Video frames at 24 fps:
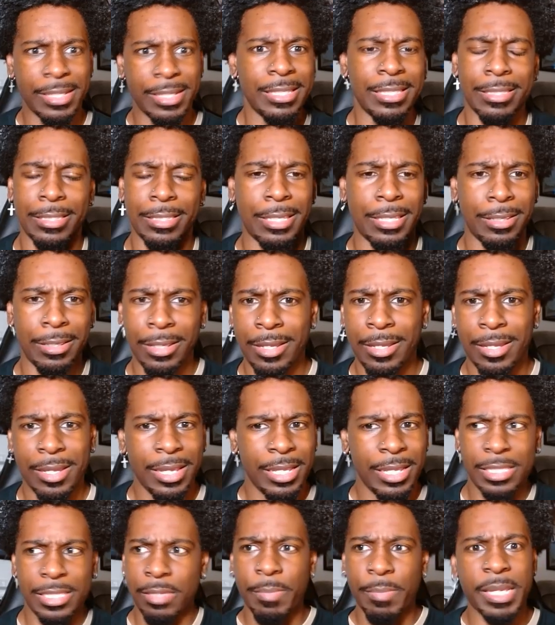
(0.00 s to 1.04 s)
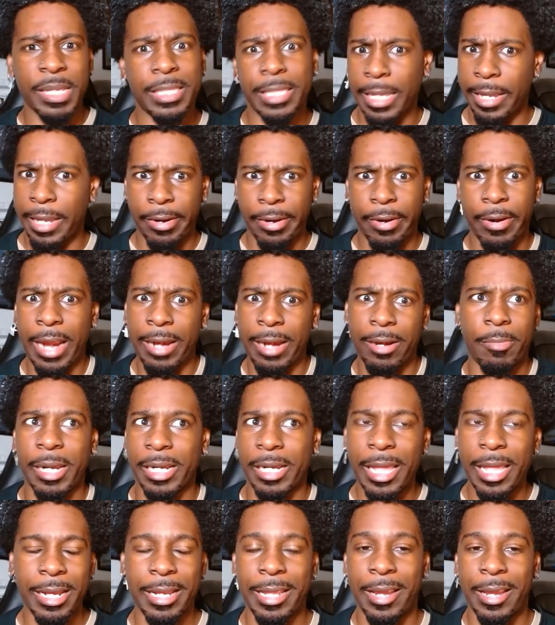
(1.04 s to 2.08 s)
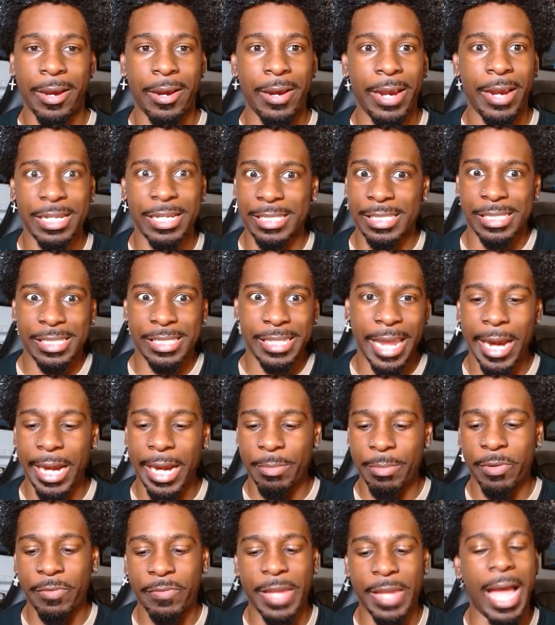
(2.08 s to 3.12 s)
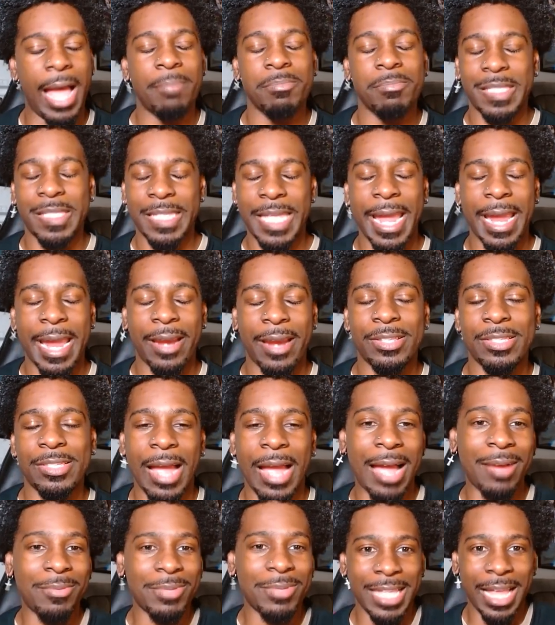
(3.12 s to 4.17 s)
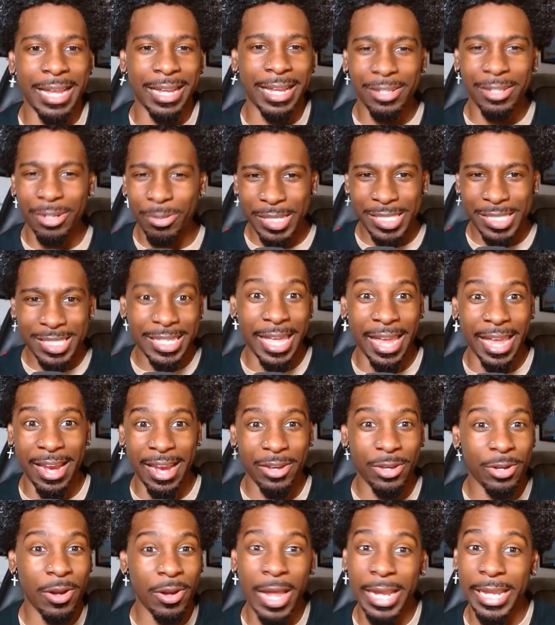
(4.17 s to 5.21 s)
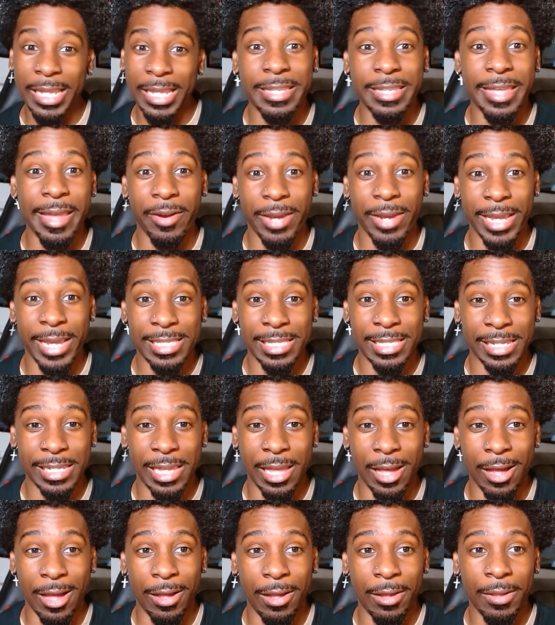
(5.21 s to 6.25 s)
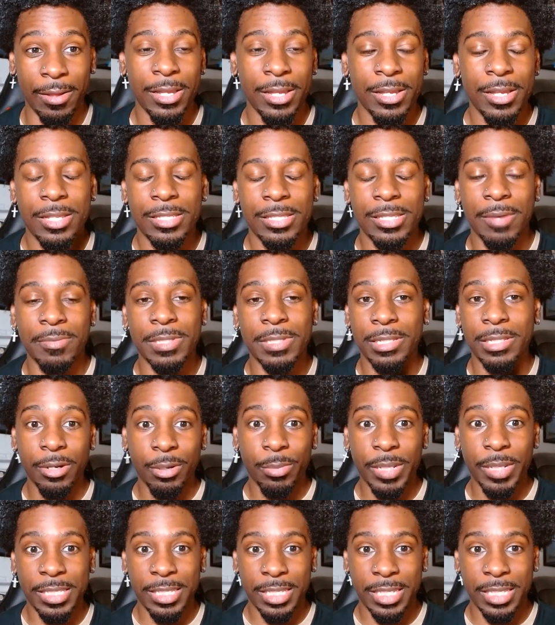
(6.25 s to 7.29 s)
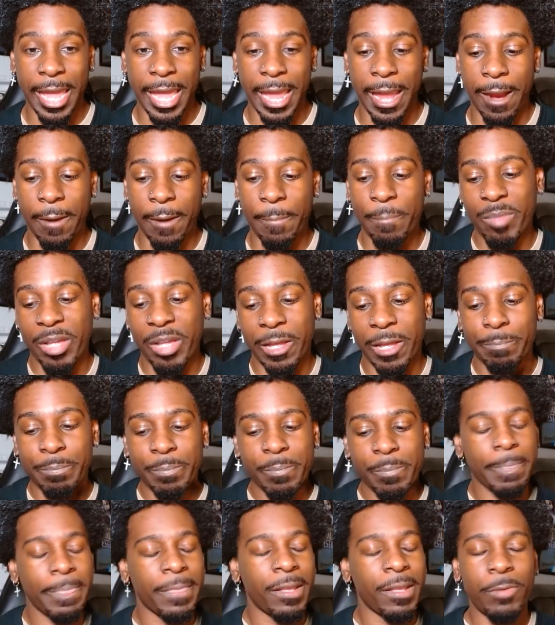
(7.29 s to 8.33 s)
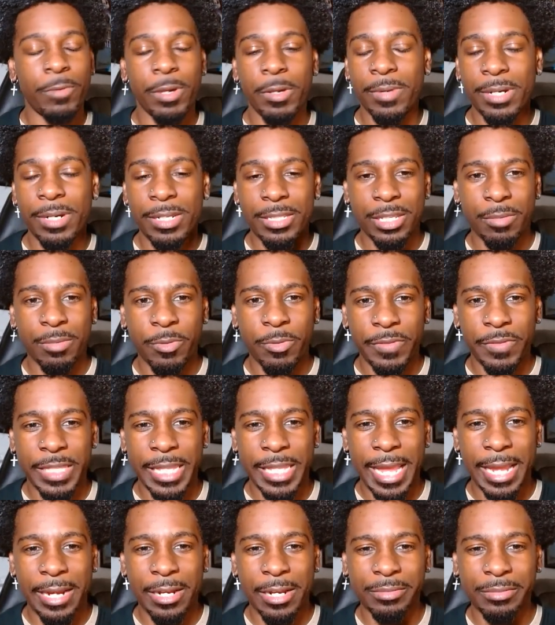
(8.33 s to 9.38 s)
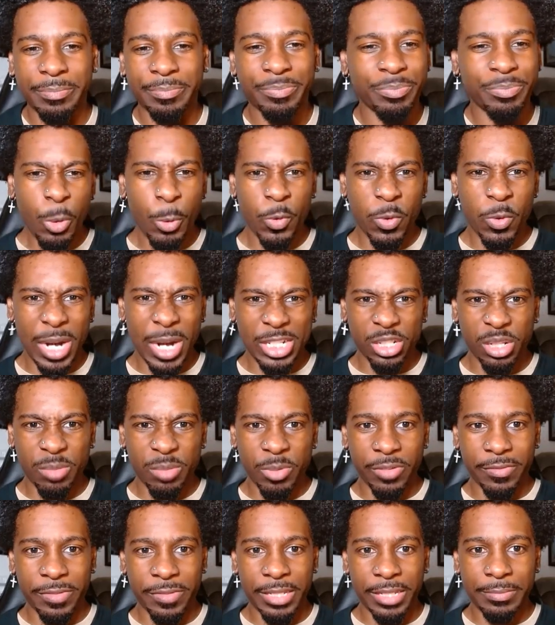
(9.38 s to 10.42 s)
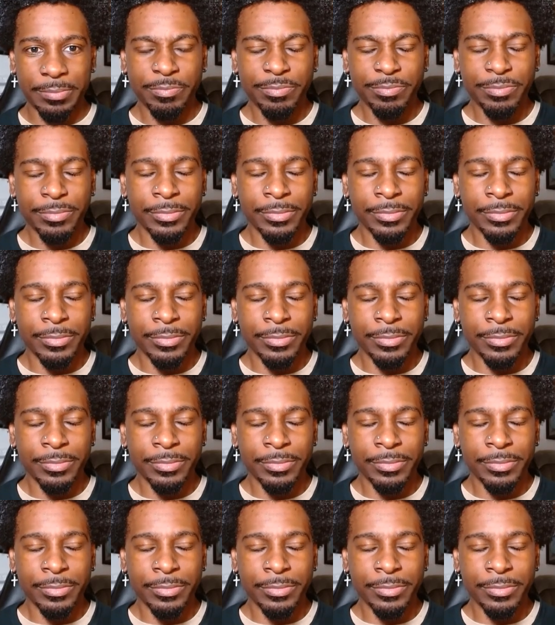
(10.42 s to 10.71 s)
This is a big theater. Ain't nobody in here. And it's a scary movie. I'm scared. So I was like a little bit scared. I get scared easily, y'all. So I was a little bit scared. But we went into the movie theater. We were watching the movie.